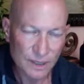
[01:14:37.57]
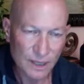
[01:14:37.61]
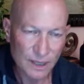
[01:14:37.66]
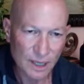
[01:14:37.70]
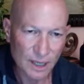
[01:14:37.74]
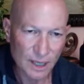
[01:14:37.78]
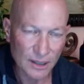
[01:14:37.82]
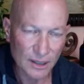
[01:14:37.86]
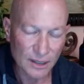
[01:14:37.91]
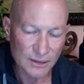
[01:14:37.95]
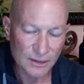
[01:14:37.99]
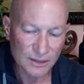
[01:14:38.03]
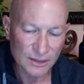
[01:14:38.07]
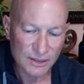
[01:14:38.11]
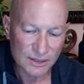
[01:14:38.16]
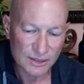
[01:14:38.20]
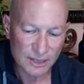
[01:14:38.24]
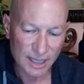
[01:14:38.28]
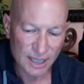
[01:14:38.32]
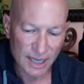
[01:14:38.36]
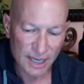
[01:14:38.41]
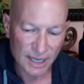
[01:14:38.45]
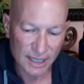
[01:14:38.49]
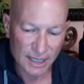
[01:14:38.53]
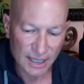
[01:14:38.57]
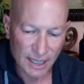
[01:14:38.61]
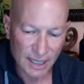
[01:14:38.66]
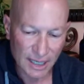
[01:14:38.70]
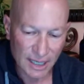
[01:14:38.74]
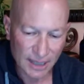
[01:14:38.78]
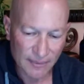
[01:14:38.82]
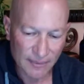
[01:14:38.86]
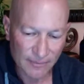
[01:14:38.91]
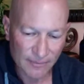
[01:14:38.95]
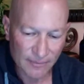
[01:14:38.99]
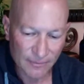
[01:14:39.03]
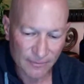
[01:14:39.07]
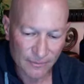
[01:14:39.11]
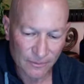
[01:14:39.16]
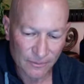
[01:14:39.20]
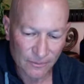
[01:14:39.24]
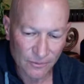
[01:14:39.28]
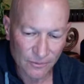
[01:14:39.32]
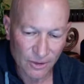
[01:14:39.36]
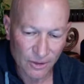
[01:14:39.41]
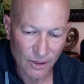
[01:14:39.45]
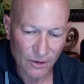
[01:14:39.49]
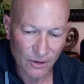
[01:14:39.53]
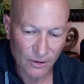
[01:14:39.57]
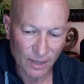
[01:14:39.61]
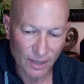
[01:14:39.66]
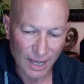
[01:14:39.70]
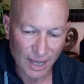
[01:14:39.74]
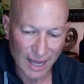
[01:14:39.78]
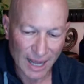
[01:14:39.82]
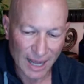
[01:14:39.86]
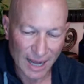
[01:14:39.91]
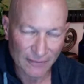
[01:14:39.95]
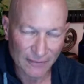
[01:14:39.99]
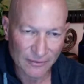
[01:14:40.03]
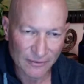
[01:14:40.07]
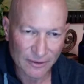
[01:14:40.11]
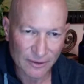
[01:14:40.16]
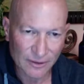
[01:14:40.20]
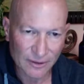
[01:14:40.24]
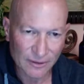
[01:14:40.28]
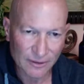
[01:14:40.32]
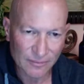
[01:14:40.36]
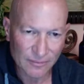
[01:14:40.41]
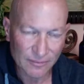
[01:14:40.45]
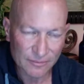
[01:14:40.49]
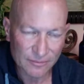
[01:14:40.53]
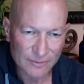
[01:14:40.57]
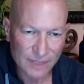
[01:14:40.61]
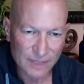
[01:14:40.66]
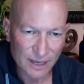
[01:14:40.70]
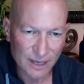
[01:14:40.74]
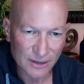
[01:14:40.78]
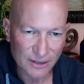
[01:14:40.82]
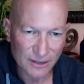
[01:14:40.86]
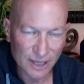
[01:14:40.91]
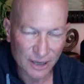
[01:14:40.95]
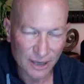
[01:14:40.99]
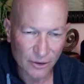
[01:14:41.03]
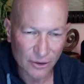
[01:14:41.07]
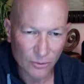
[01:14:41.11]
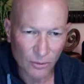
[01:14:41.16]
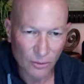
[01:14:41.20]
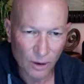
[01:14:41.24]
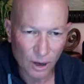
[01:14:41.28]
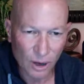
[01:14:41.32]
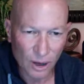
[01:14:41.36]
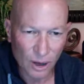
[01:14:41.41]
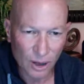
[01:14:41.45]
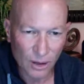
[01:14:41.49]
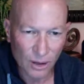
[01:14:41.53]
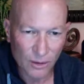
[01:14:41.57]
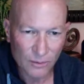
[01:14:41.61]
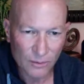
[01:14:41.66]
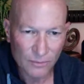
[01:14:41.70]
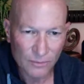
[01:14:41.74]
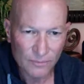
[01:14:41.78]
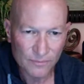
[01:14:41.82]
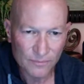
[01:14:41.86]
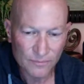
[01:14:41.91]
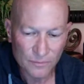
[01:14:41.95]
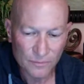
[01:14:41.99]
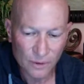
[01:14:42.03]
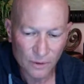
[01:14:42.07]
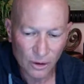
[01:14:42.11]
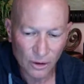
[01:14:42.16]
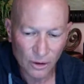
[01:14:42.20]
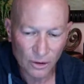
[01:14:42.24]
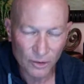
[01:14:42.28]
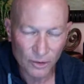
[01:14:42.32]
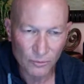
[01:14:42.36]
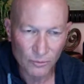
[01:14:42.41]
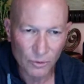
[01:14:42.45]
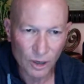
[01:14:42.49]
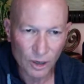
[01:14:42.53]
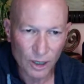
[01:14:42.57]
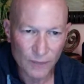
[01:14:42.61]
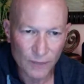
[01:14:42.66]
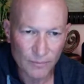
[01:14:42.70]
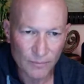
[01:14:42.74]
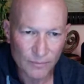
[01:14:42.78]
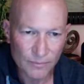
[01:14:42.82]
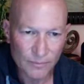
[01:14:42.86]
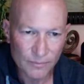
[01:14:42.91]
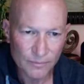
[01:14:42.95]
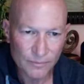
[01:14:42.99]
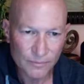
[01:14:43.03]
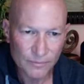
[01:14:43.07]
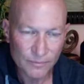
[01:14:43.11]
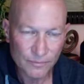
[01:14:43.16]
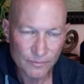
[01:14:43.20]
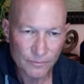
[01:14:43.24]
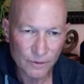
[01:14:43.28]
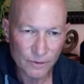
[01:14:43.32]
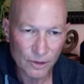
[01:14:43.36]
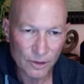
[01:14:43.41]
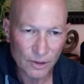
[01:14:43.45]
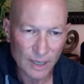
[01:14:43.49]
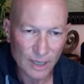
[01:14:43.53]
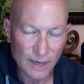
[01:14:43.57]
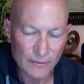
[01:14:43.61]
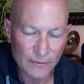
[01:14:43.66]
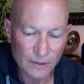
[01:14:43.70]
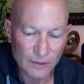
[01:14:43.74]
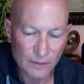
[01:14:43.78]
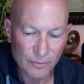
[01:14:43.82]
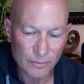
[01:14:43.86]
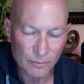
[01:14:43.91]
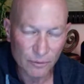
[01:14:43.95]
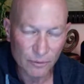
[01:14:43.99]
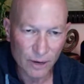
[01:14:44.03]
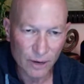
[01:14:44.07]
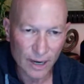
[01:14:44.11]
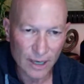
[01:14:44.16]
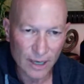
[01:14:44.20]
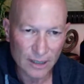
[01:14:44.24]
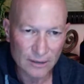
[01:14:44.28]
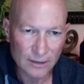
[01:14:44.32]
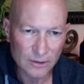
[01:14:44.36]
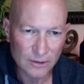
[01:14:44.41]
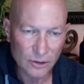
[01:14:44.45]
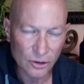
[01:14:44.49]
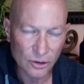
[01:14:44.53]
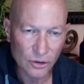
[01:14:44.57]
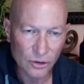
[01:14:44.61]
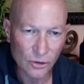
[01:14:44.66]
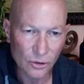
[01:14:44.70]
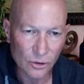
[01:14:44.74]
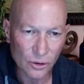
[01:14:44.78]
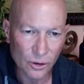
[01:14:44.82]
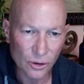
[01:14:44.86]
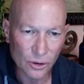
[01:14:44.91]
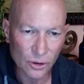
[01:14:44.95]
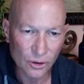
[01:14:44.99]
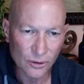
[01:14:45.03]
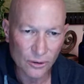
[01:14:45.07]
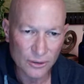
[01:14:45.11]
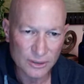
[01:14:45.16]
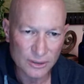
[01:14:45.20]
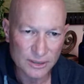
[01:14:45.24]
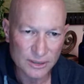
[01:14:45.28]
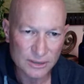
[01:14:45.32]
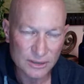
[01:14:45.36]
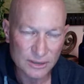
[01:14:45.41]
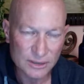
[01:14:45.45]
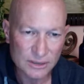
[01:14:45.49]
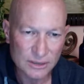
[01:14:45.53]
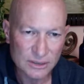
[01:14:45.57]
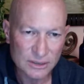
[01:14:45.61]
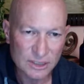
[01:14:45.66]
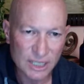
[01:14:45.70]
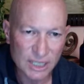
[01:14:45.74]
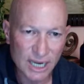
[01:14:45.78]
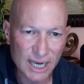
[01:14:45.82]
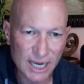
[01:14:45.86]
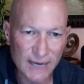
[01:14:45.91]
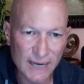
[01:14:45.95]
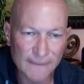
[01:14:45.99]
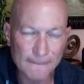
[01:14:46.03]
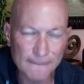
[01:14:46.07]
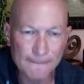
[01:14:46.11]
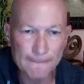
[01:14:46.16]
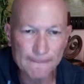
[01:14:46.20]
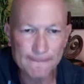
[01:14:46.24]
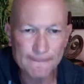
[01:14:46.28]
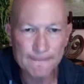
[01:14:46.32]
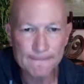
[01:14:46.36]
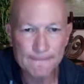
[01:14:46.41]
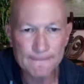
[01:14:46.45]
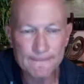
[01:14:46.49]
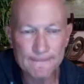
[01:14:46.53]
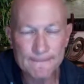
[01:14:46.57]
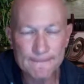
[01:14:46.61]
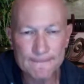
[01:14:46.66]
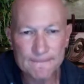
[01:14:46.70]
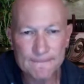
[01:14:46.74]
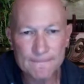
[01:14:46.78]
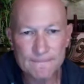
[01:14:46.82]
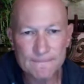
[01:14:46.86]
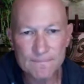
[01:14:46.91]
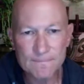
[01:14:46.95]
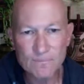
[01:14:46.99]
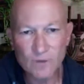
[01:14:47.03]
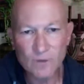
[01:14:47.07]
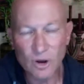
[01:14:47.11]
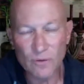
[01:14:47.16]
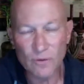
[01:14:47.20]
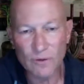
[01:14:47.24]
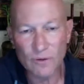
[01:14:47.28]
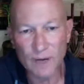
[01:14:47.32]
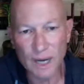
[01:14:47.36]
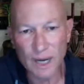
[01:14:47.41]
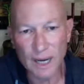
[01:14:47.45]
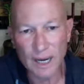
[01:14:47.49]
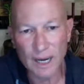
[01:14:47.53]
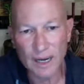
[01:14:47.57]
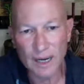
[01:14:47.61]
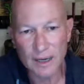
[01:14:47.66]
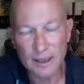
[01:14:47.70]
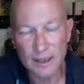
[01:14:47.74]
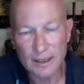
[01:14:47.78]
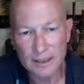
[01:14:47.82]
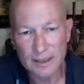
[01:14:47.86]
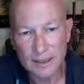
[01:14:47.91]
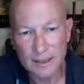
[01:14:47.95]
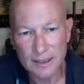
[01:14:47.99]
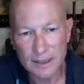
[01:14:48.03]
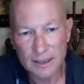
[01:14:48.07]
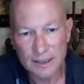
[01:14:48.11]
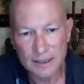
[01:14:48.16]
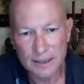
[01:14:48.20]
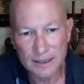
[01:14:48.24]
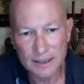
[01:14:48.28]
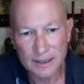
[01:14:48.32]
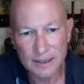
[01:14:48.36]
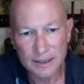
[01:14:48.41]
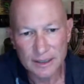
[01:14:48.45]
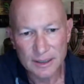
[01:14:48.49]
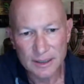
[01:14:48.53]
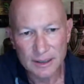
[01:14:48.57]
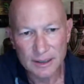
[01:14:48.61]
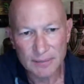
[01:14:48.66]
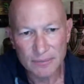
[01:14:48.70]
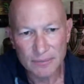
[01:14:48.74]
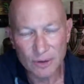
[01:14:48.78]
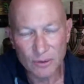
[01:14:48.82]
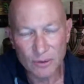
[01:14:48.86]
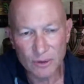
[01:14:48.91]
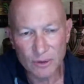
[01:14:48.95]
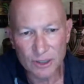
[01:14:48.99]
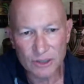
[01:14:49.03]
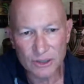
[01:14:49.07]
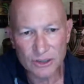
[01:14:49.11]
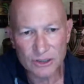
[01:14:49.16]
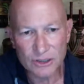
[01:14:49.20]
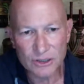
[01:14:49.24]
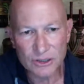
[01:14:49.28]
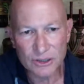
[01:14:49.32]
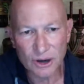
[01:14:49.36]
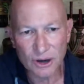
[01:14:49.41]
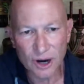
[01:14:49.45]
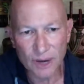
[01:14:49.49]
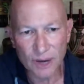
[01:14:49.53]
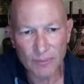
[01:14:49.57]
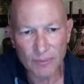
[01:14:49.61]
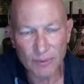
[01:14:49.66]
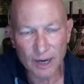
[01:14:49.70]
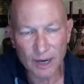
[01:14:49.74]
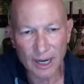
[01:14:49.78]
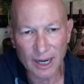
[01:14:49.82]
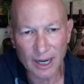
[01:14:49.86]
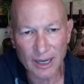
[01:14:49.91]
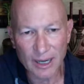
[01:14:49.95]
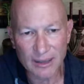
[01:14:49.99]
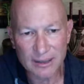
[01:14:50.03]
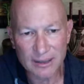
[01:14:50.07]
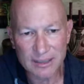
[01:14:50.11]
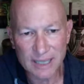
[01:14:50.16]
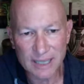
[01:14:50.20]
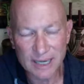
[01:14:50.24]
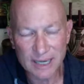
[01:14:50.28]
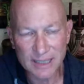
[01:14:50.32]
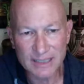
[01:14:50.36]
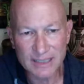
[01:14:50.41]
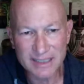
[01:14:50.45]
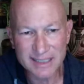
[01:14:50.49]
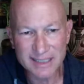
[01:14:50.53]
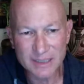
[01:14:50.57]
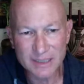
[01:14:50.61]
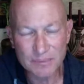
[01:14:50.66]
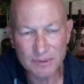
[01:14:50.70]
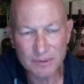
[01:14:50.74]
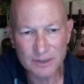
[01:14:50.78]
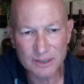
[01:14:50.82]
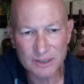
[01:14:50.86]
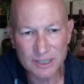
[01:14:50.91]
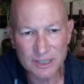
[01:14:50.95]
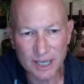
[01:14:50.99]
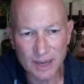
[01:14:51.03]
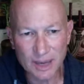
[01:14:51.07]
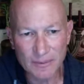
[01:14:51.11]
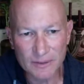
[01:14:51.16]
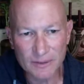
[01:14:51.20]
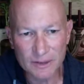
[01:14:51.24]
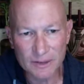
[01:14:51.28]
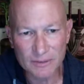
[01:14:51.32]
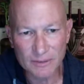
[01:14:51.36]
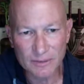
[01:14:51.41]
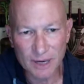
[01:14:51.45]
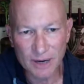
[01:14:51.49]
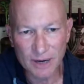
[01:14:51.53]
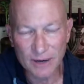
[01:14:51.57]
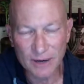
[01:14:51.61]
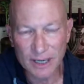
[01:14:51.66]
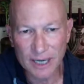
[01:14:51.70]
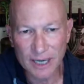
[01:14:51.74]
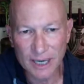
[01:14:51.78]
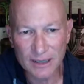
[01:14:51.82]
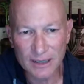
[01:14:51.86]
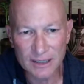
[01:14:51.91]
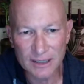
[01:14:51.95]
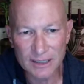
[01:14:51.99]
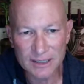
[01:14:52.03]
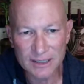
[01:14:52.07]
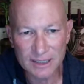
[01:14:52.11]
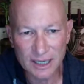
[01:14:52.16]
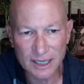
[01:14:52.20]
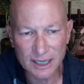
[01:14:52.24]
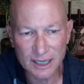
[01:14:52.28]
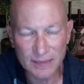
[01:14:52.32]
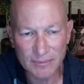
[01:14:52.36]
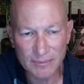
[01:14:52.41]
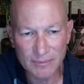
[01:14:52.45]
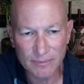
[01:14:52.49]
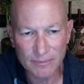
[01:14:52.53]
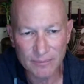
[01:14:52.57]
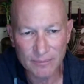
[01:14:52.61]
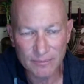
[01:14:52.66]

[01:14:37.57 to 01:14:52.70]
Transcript: And understand that we don't have to tear down a wall all in one. We don't have to break the cord or the chain overnight. But we could start by taking simple steps, as Mary Kelly said.